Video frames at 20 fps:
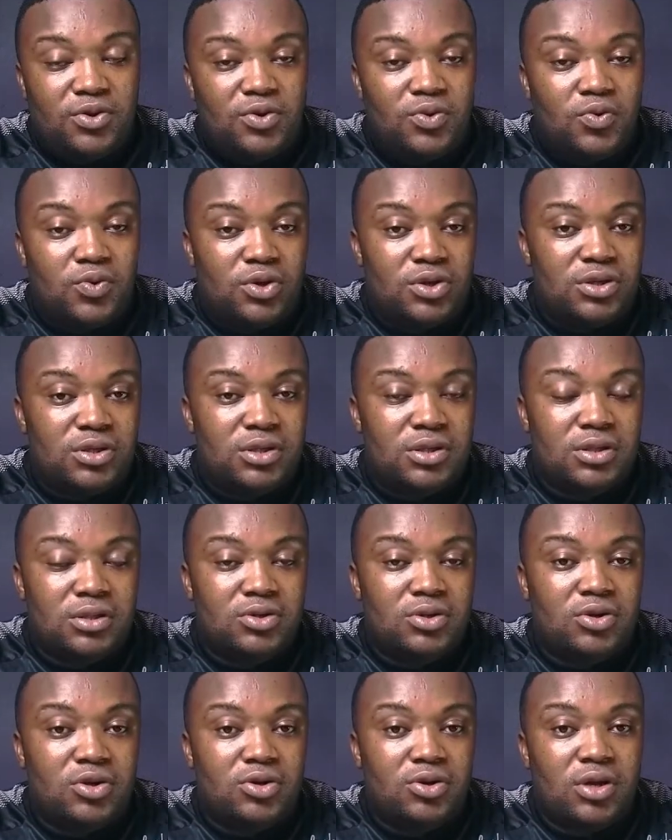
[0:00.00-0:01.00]
was
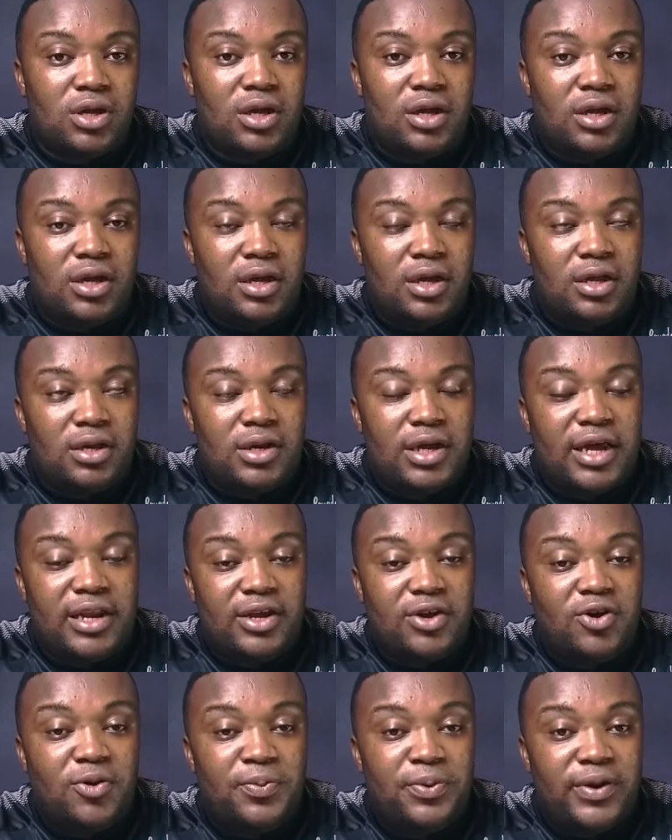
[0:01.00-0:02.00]
had a
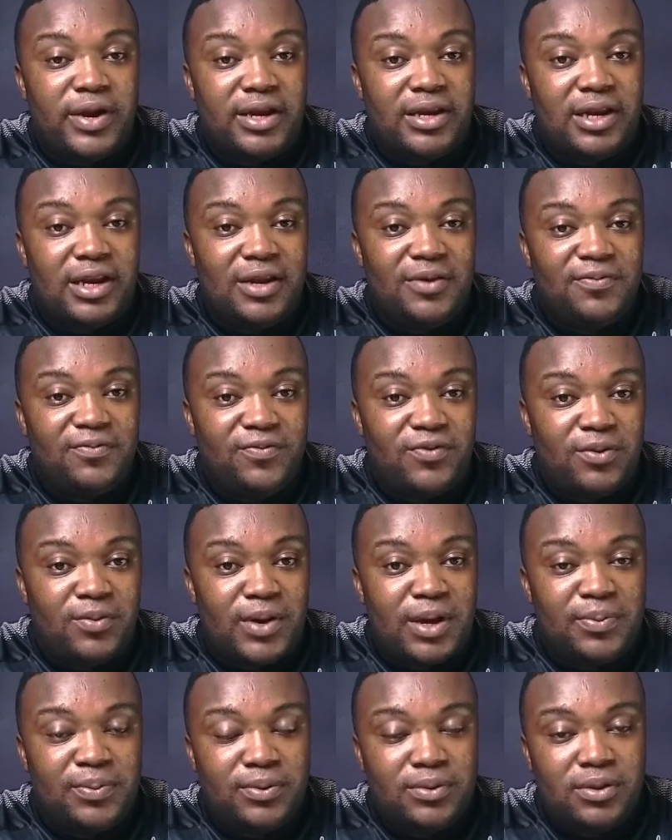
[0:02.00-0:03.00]
copyright claim from
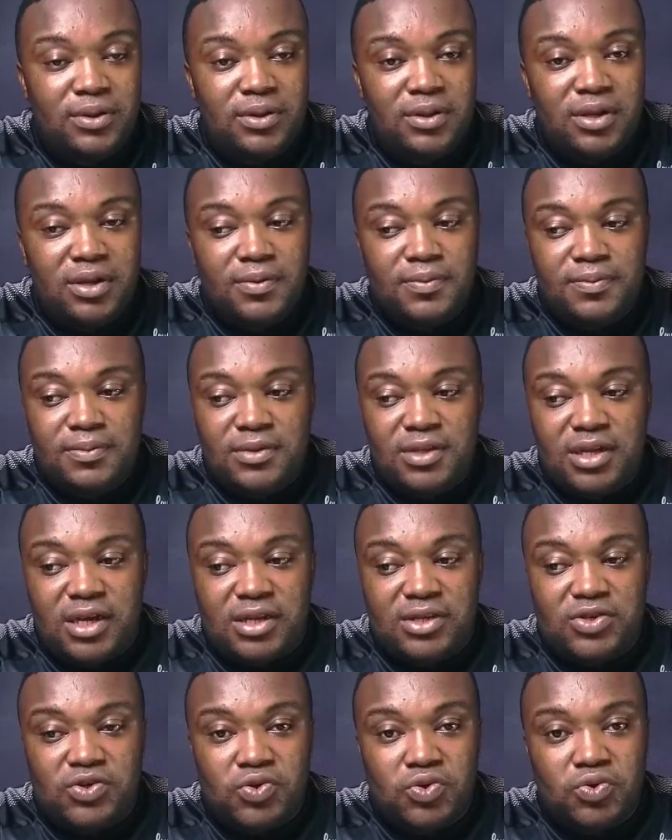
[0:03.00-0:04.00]
Apple, and
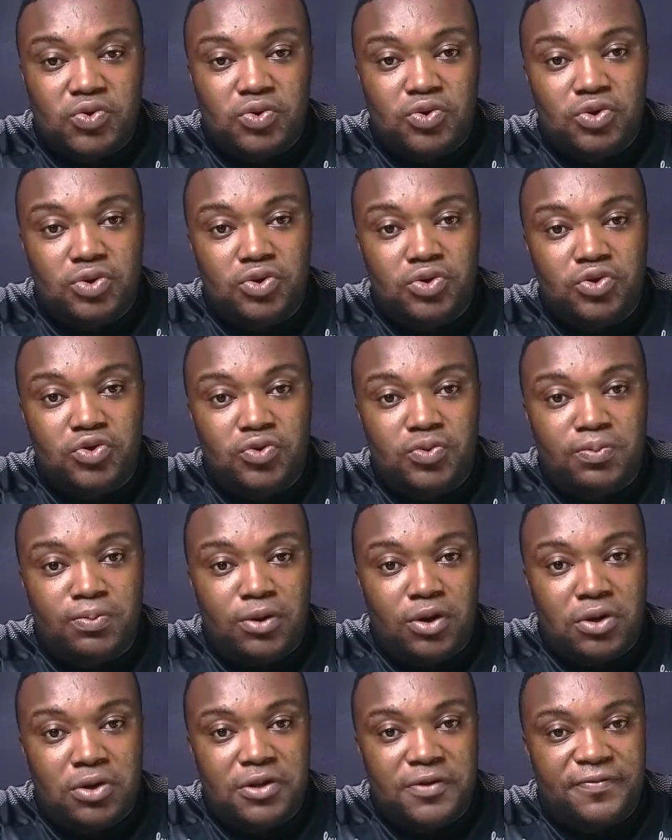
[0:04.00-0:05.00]
so YouTube
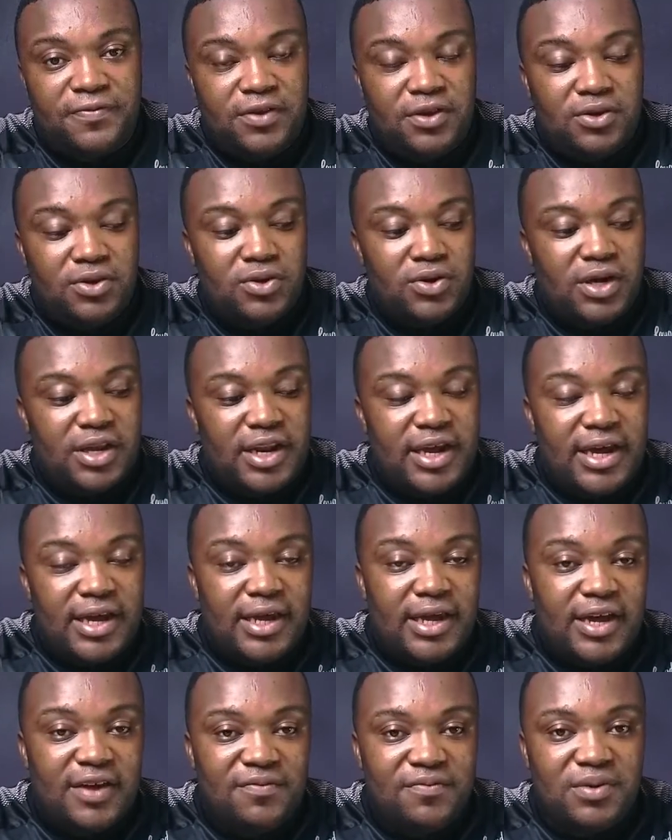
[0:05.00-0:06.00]
blocked the video, and I
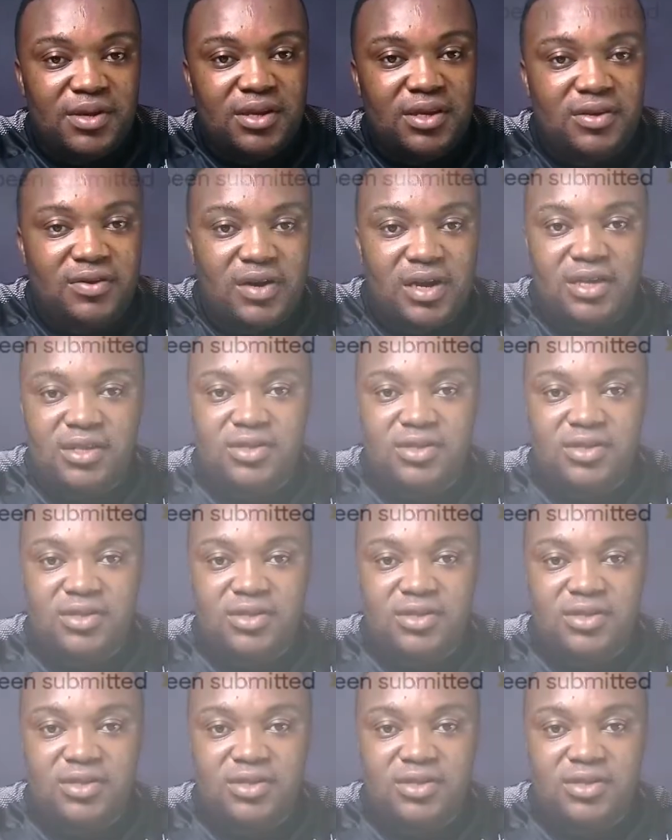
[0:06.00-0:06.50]
have been trying